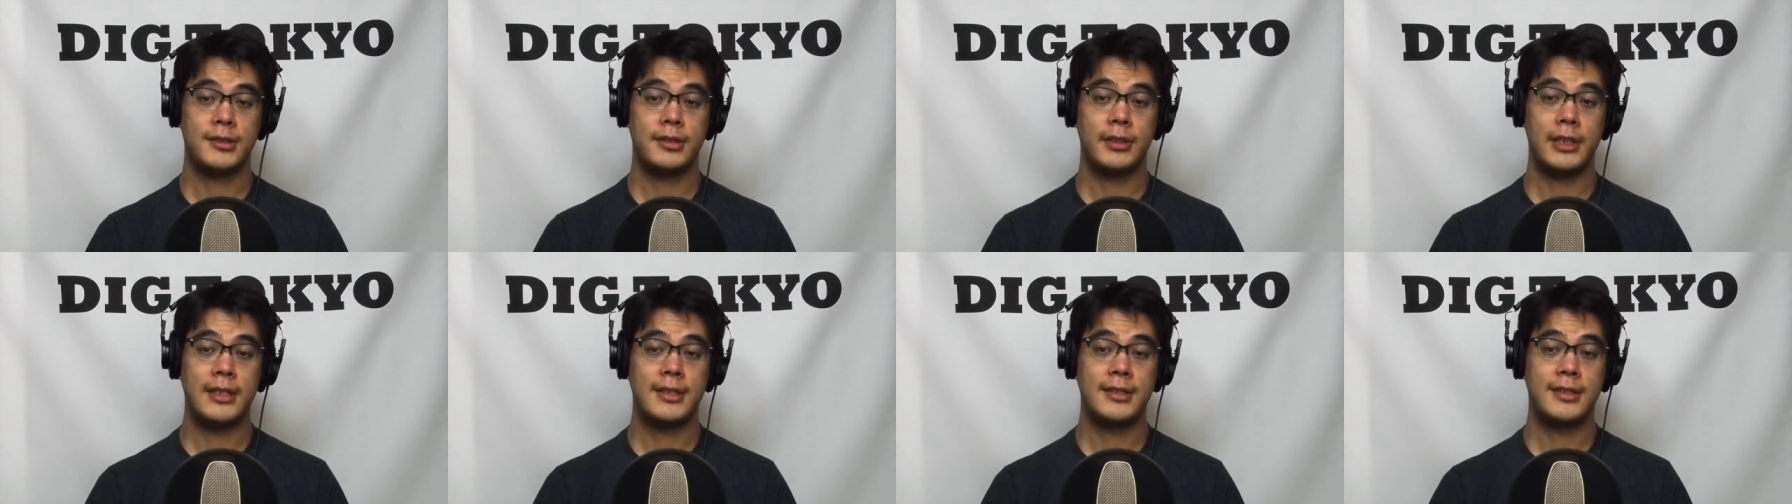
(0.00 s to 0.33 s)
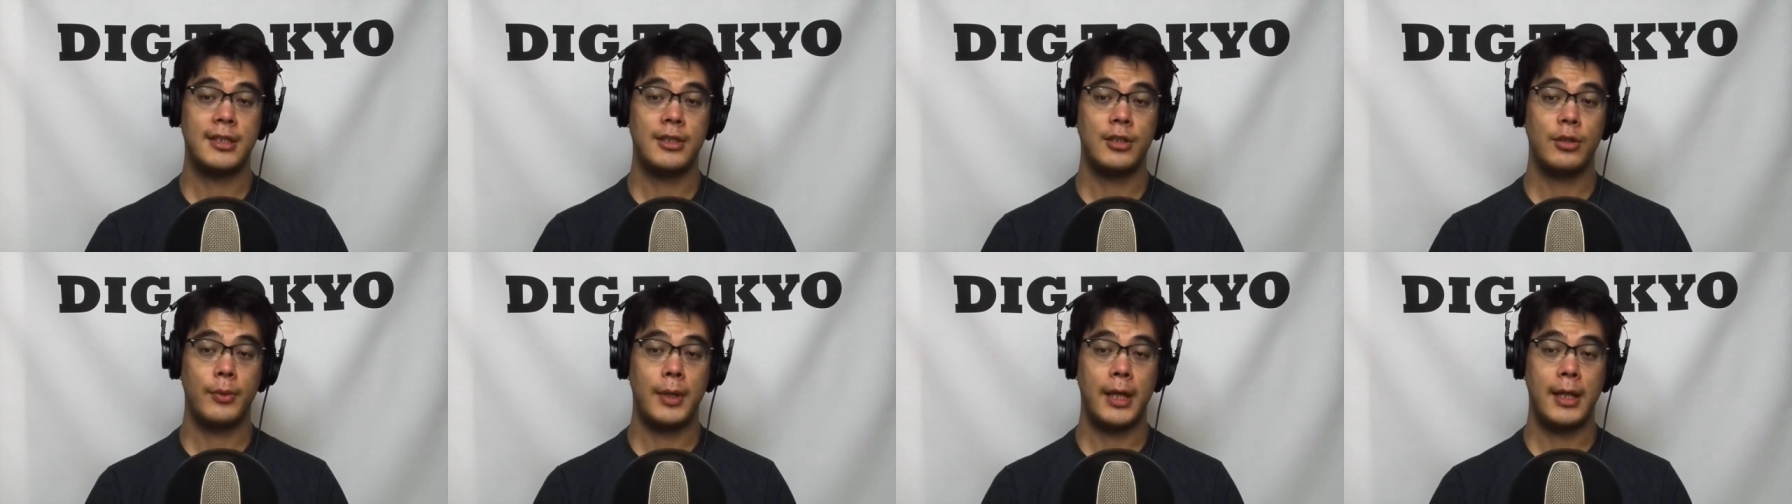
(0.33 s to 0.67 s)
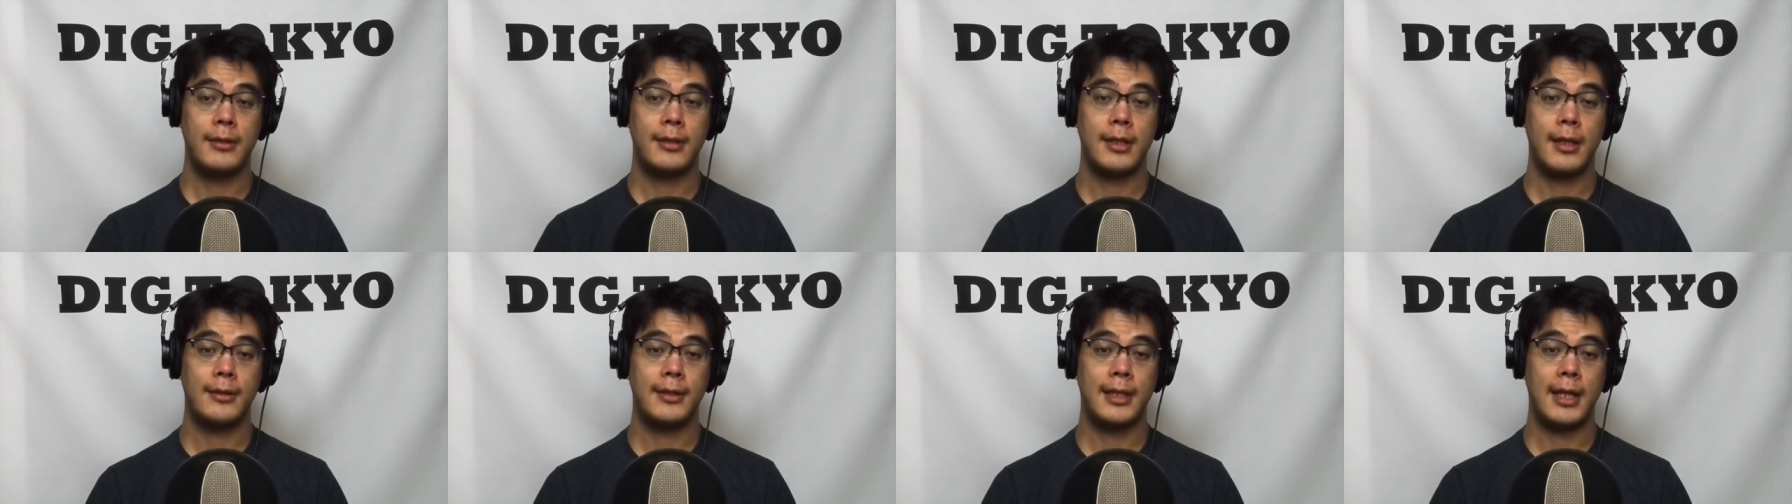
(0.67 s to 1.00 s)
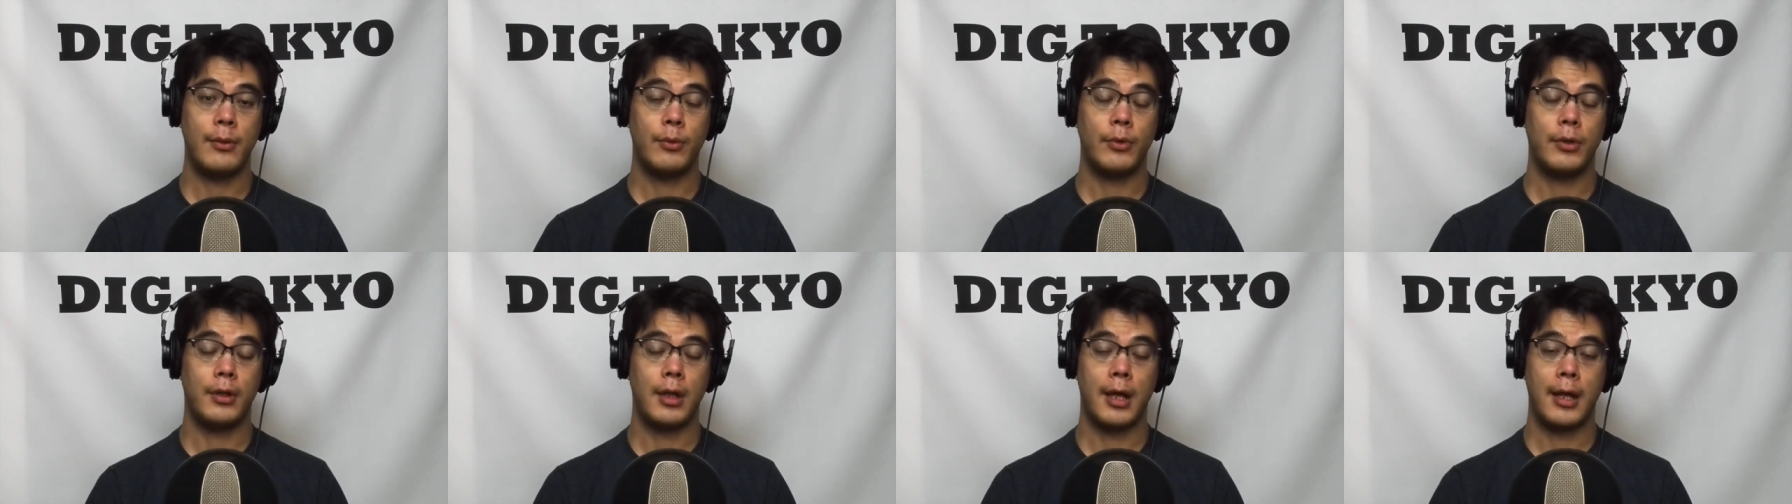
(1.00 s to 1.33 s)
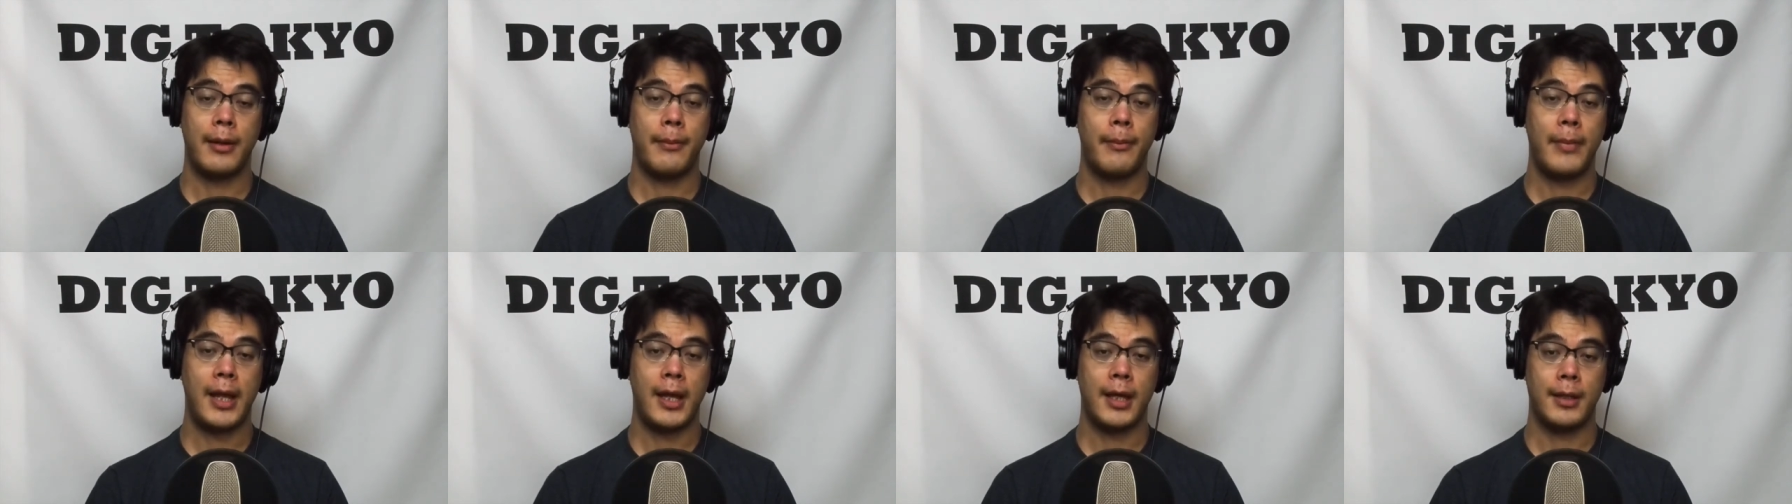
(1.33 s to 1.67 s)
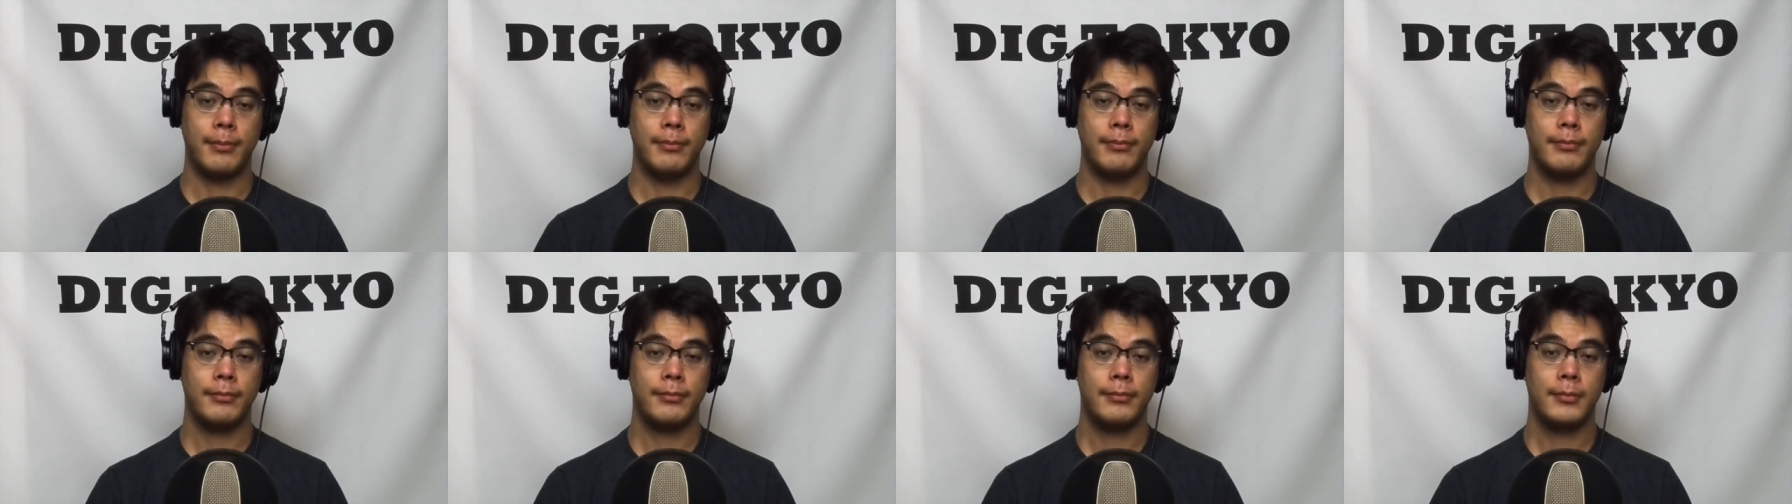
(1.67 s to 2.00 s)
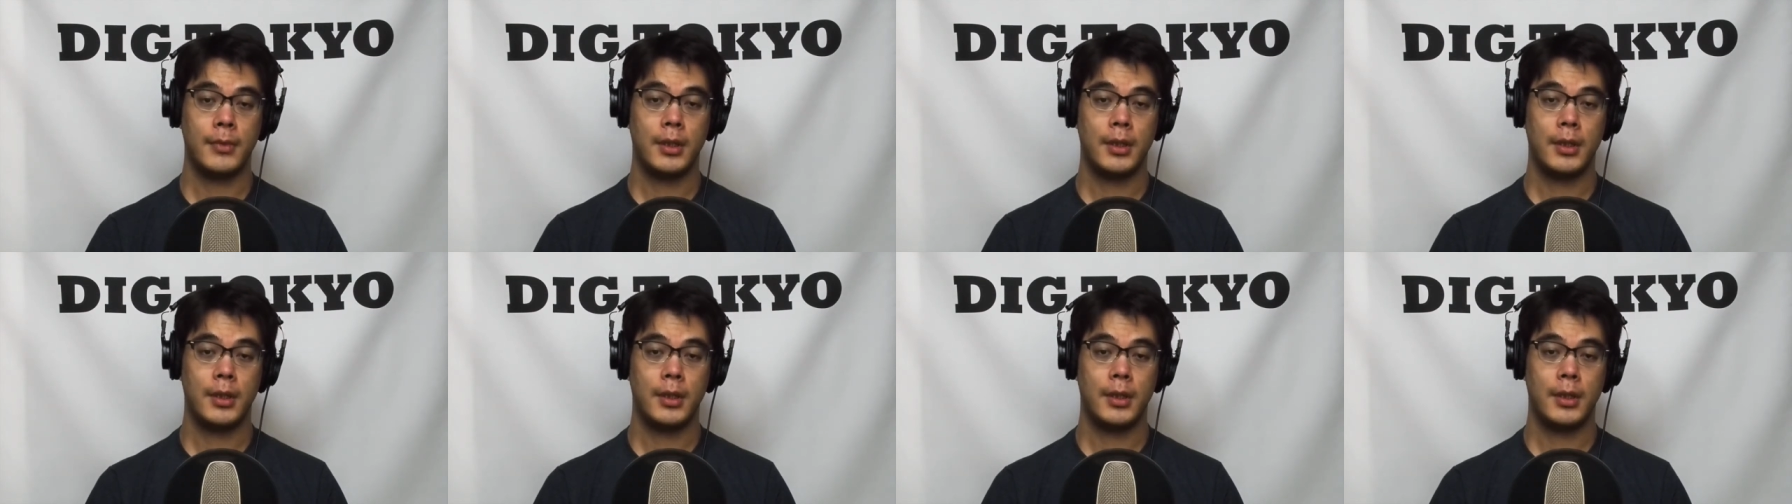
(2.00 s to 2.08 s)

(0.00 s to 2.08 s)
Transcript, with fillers: to insinuate that they were not a man,